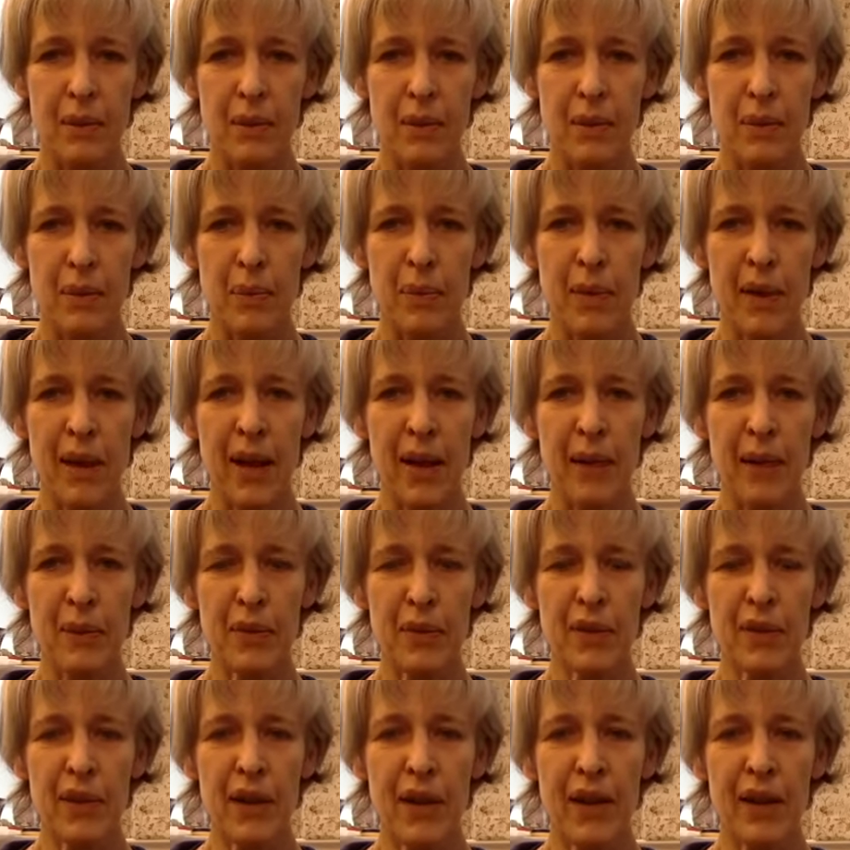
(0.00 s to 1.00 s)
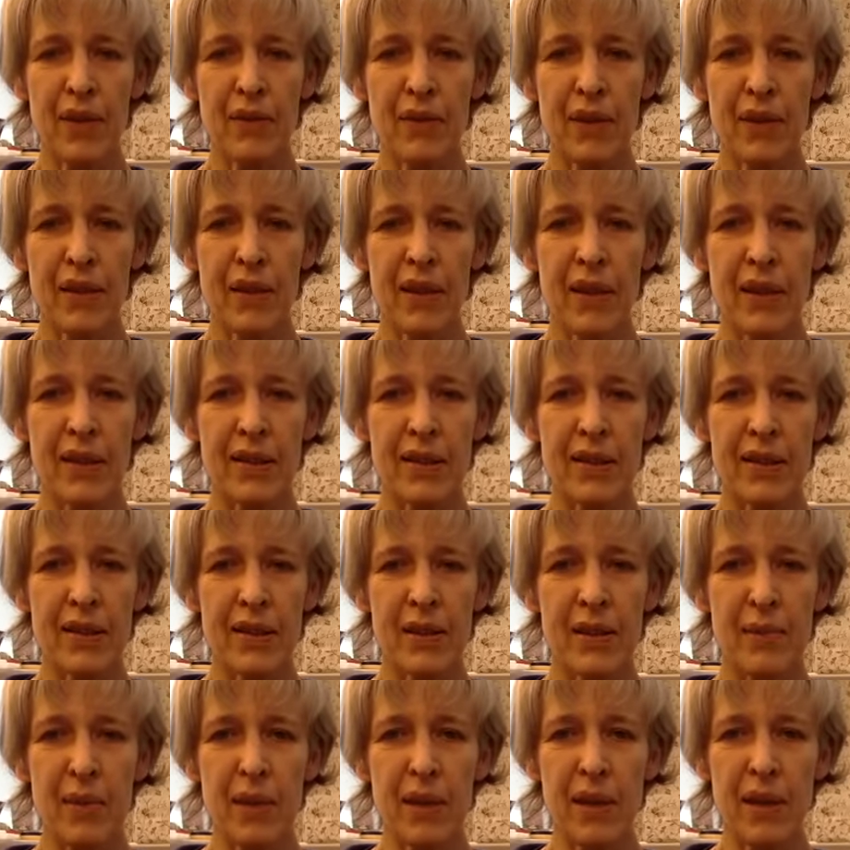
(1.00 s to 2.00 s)
But perhaps you have a, a
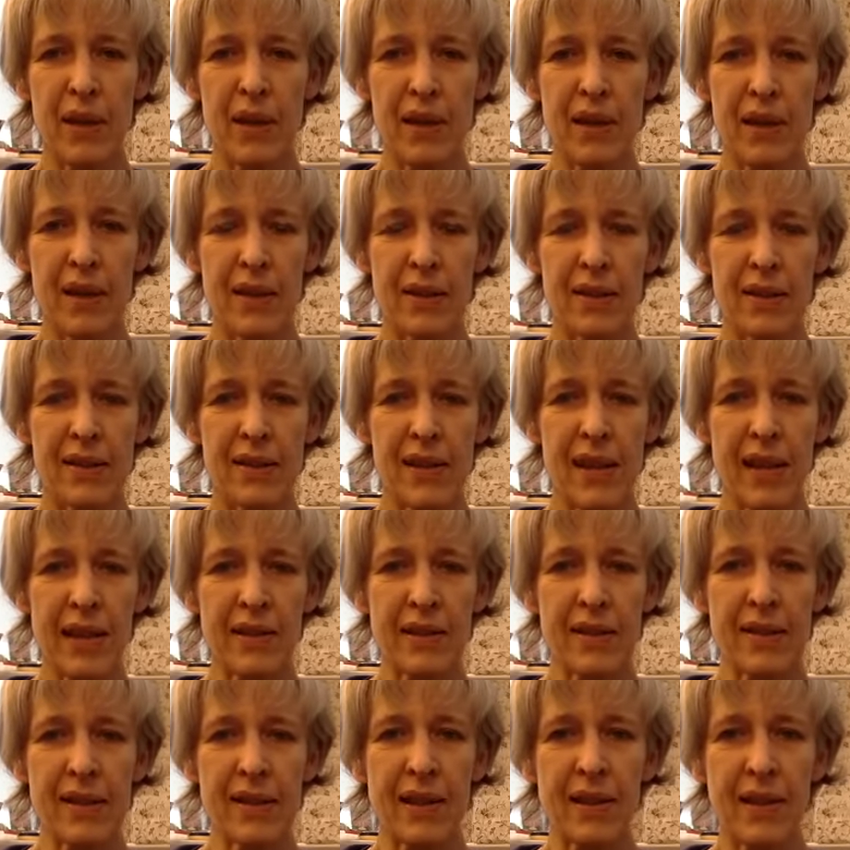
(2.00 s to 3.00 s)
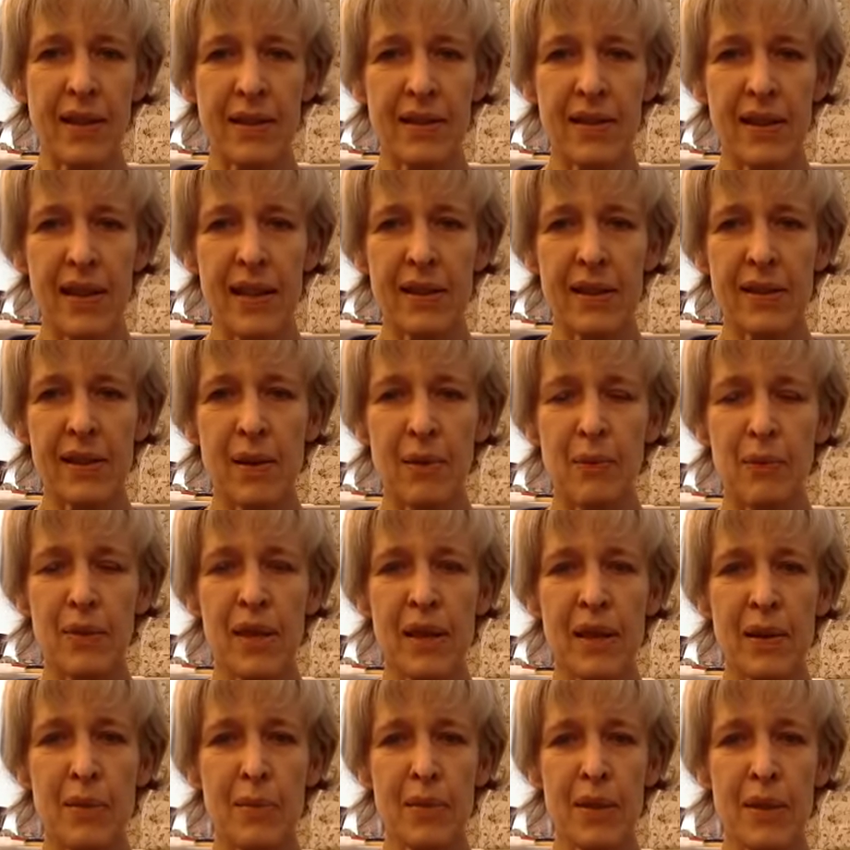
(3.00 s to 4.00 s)
similar sense, and I think
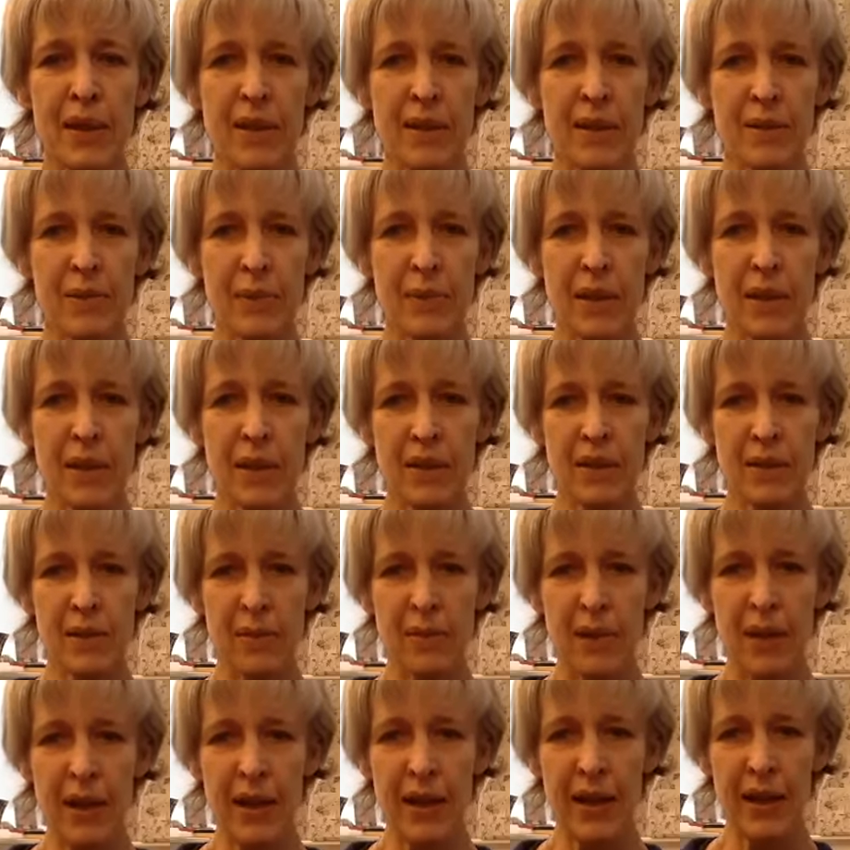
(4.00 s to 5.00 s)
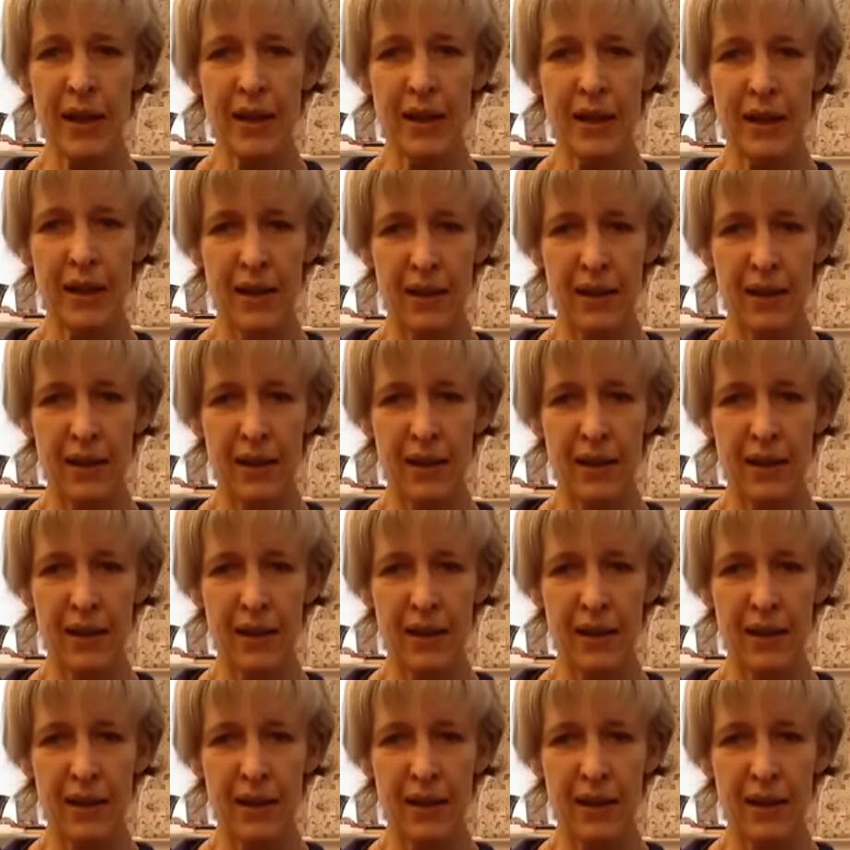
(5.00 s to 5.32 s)
sometimes it's because my